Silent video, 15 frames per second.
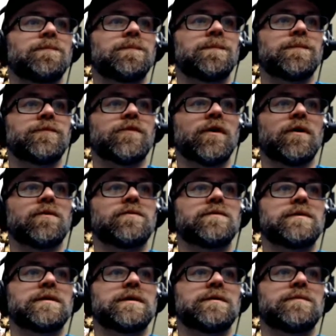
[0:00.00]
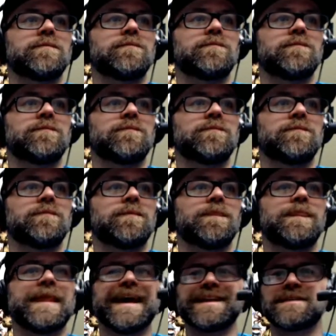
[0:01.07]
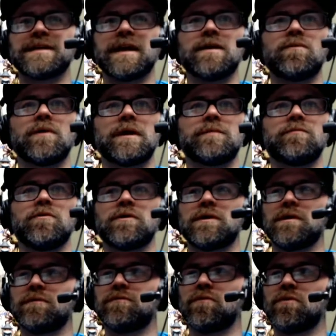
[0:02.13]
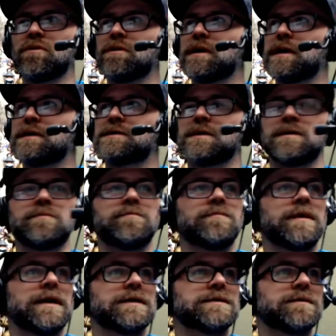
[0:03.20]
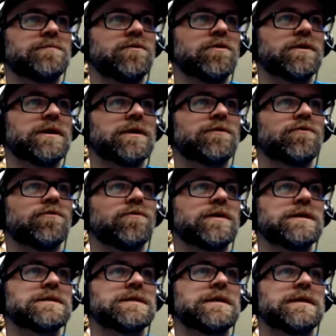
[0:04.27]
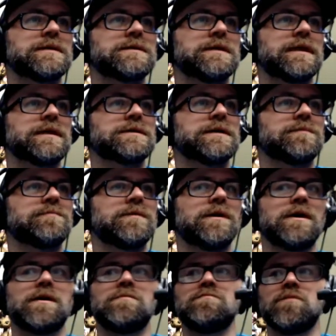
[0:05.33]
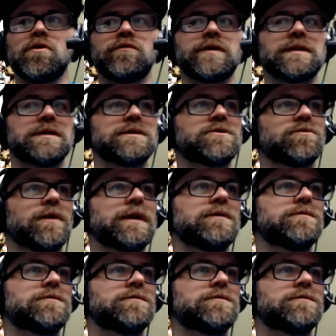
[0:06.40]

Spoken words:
So that's kind of what I'm looking for as I'm looking through these and as I'm moving these around.